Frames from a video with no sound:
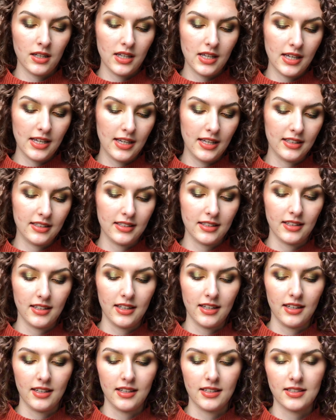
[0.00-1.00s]
And
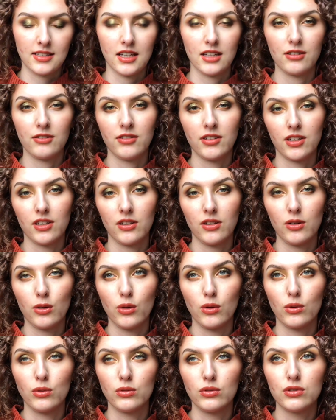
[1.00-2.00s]
again, it's kind of like a
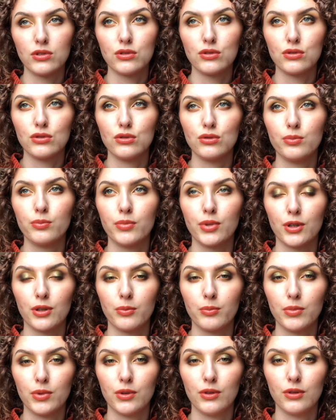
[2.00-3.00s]
gold to
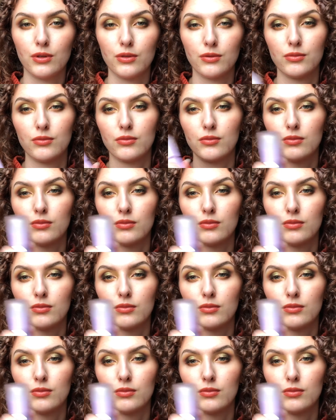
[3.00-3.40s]
purple